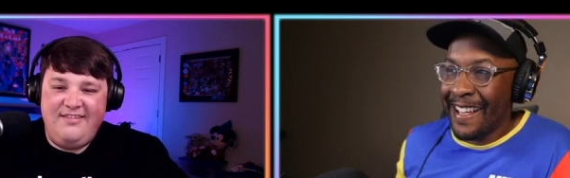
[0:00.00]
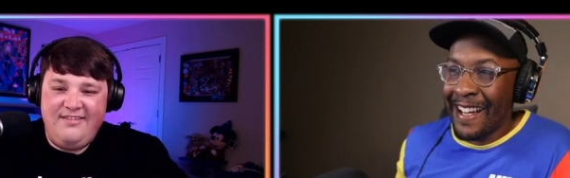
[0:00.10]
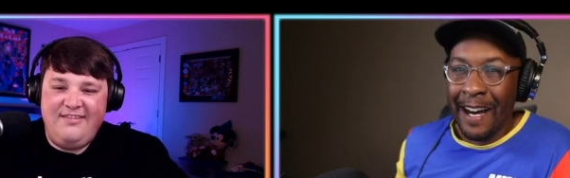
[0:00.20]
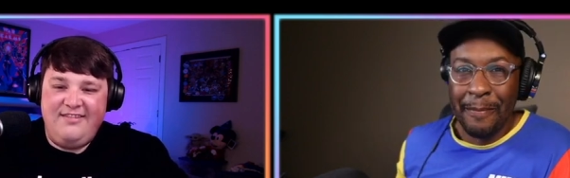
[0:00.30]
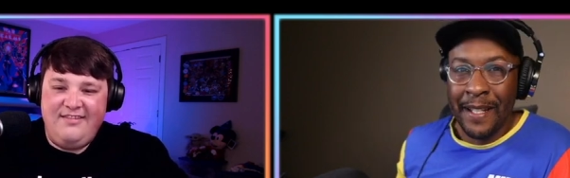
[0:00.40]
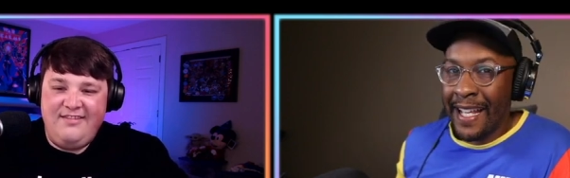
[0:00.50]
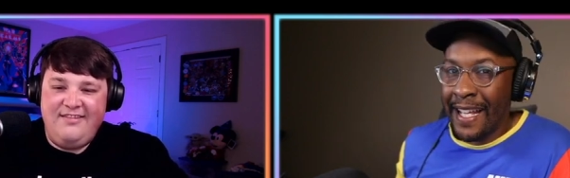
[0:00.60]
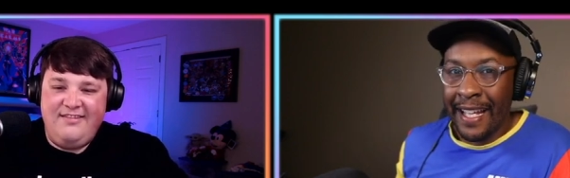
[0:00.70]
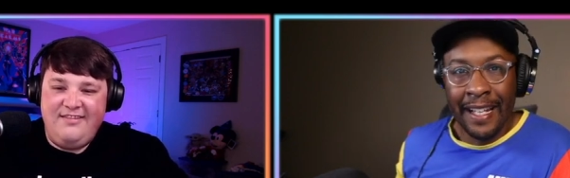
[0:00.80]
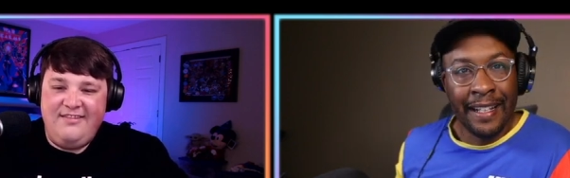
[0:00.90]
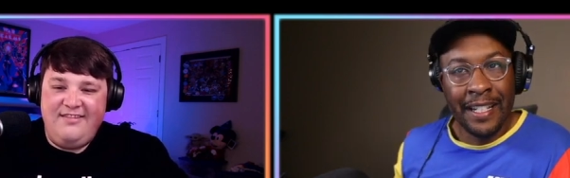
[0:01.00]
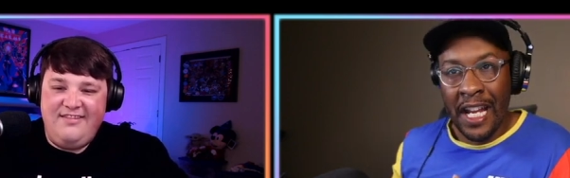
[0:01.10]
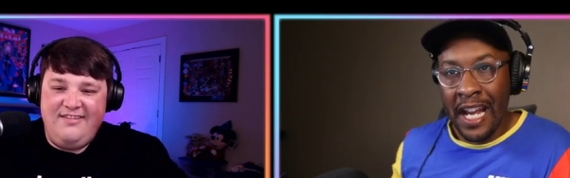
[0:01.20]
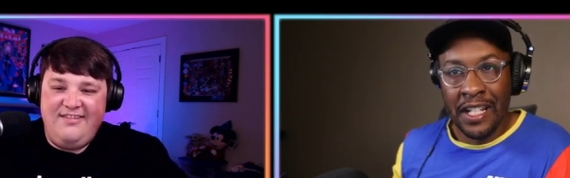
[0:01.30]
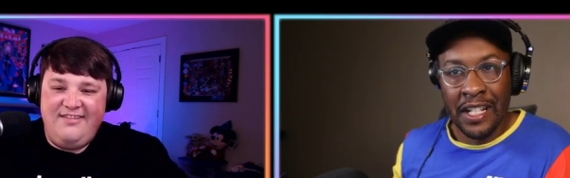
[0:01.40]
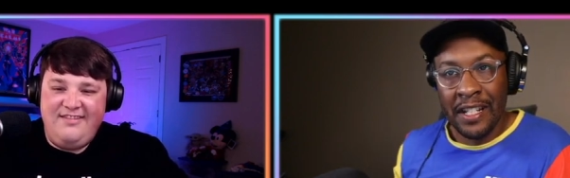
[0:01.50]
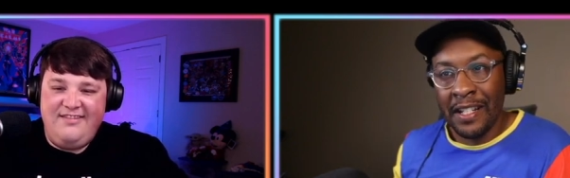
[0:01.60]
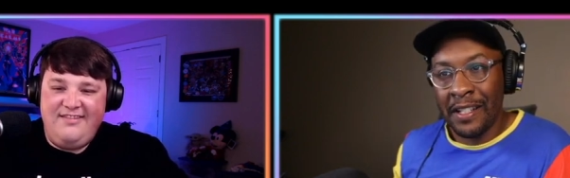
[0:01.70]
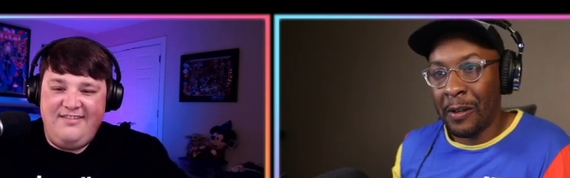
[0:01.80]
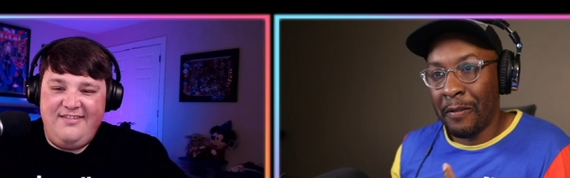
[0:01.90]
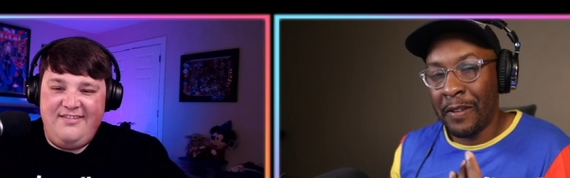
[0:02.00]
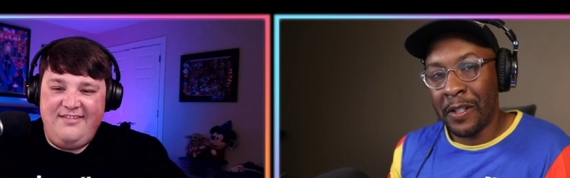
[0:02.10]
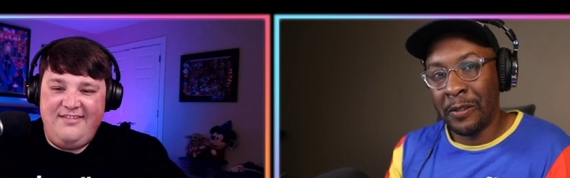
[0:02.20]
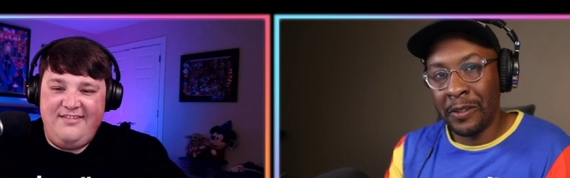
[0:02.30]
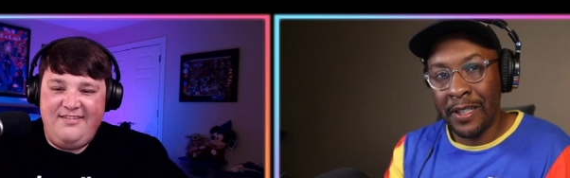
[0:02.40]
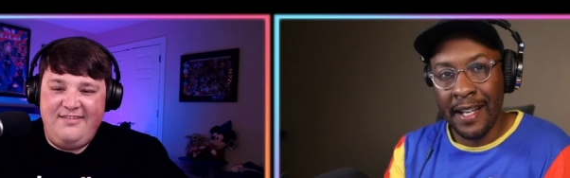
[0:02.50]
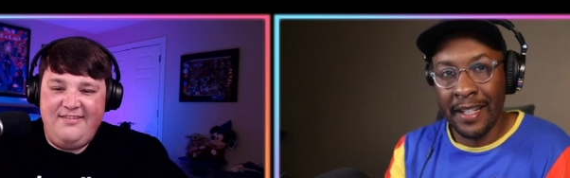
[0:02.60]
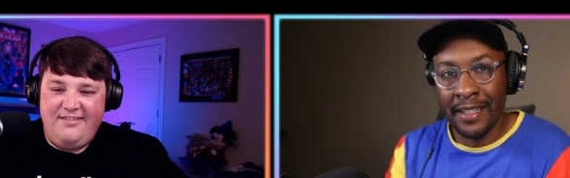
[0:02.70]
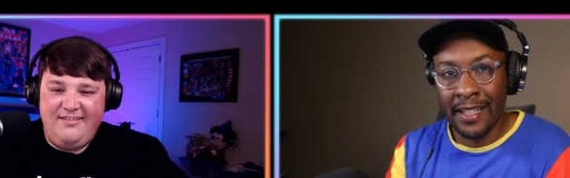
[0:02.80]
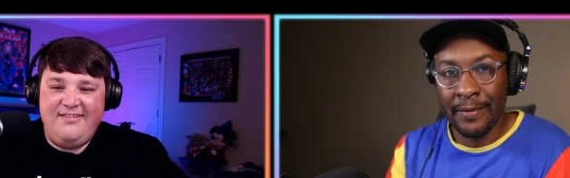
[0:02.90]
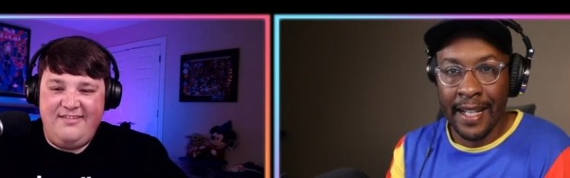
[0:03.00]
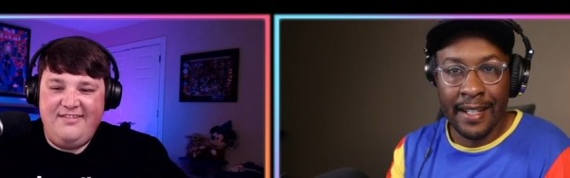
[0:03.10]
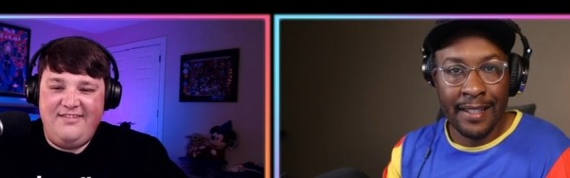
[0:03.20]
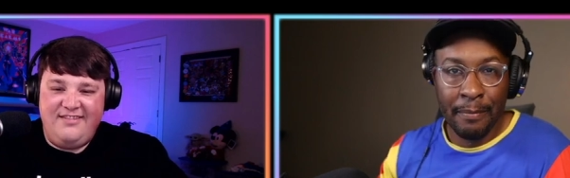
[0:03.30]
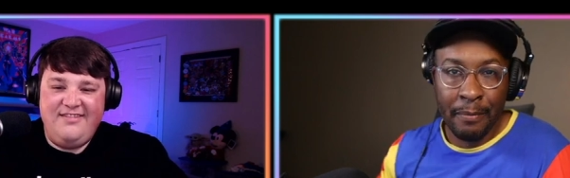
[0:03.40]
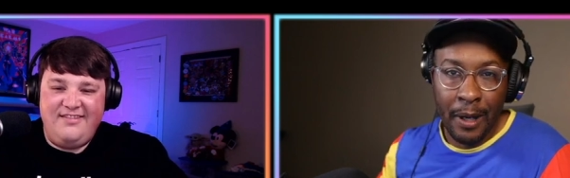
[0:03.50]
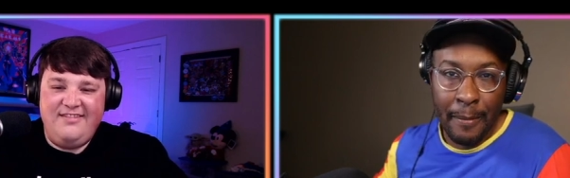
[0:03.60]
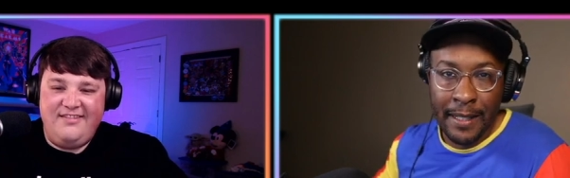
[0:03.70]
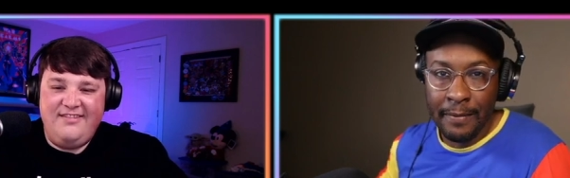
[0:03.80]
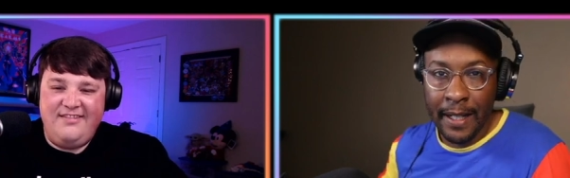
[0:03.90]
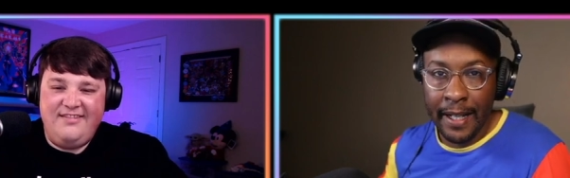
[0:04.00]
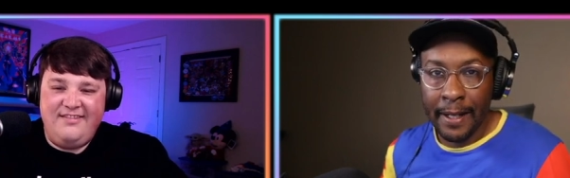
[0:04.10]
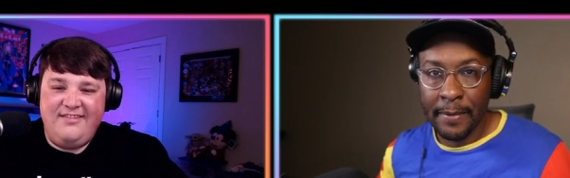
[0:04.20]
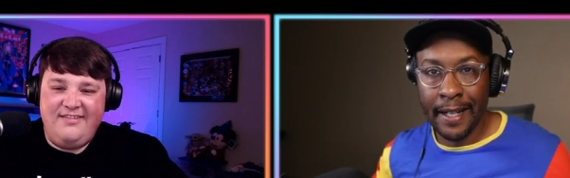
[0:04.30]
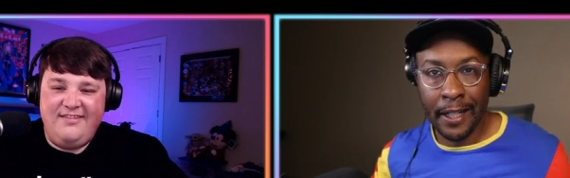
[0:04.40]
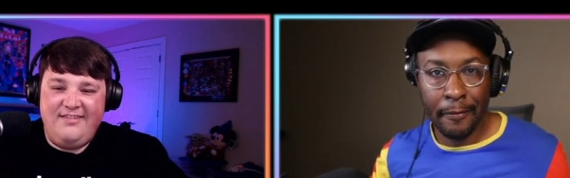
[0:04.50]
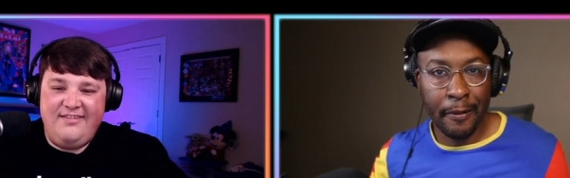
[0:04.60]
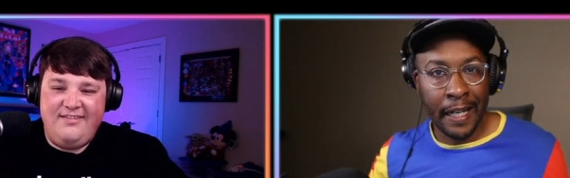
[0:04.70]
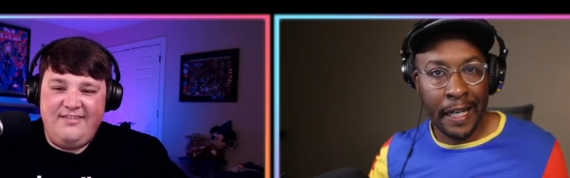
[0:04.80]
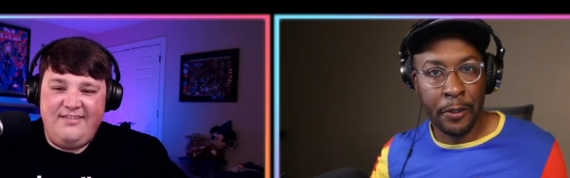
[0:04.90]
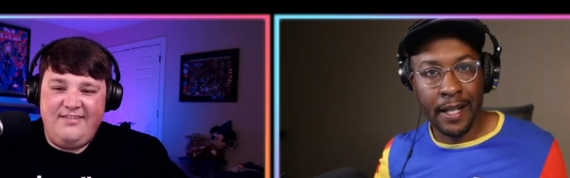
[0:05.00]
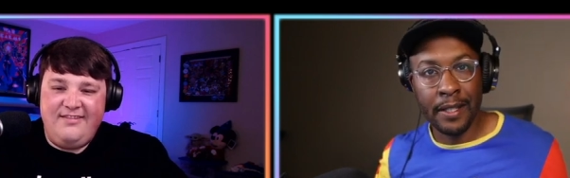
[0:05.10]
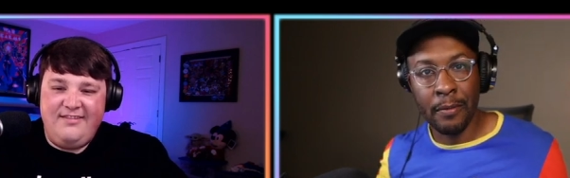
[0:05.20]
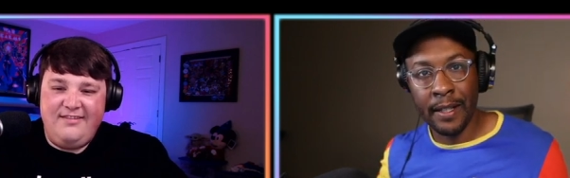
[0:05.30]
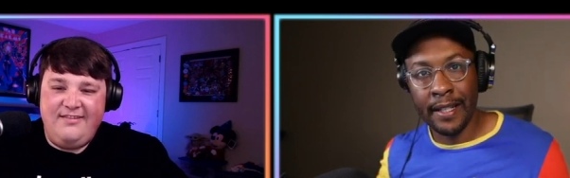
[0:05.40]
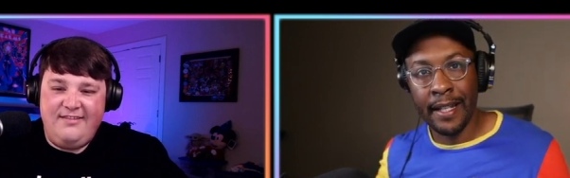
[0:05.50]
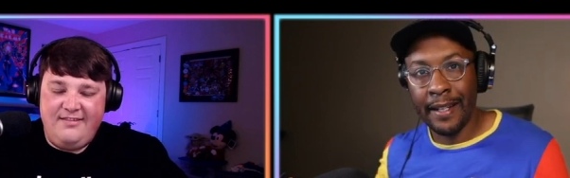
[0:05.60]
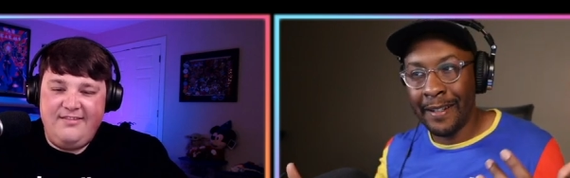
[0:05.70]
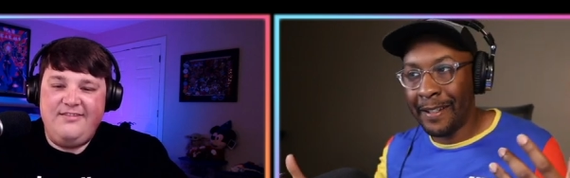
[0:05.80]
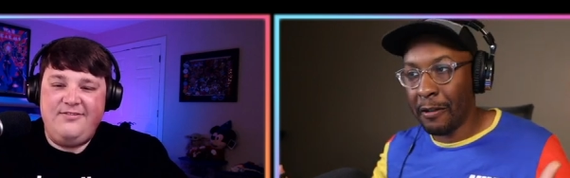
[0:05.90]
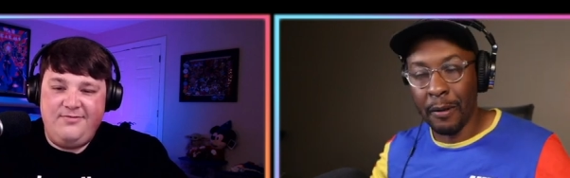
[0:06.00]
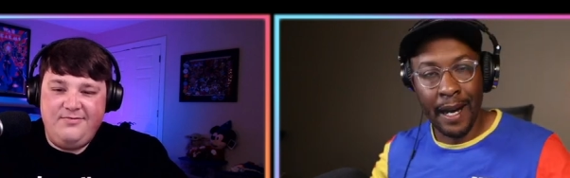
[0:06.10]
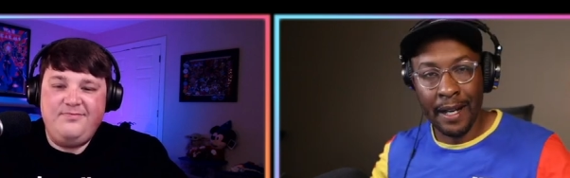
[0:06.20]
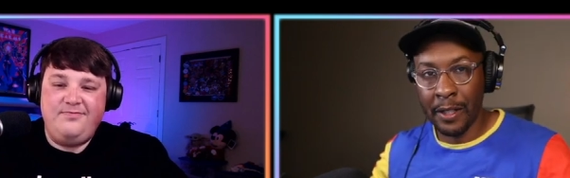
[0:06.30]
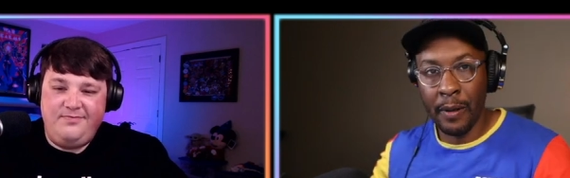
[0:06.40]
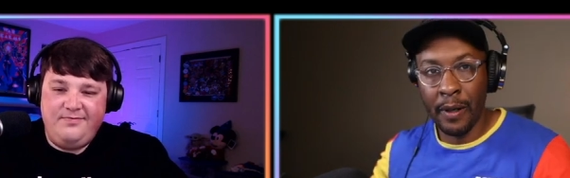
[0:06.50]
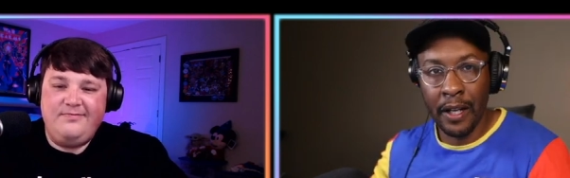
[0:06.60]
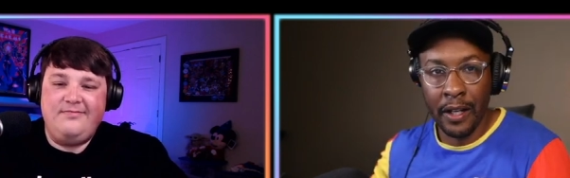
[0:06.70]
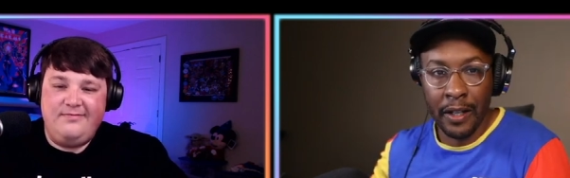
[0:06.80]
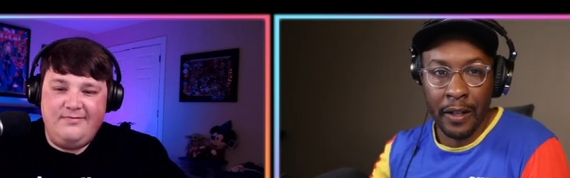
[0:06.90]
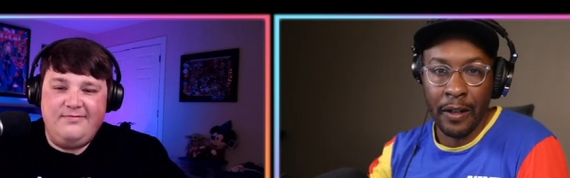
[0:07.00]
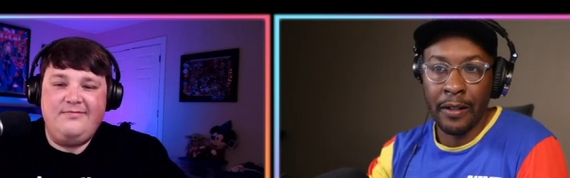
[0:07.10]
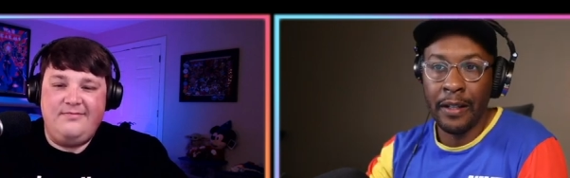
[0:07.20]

Speaker 1: updating changes or visual testing and stuff like that. Stuff, probably stuff that GitHub's not going to really address within your repository, your,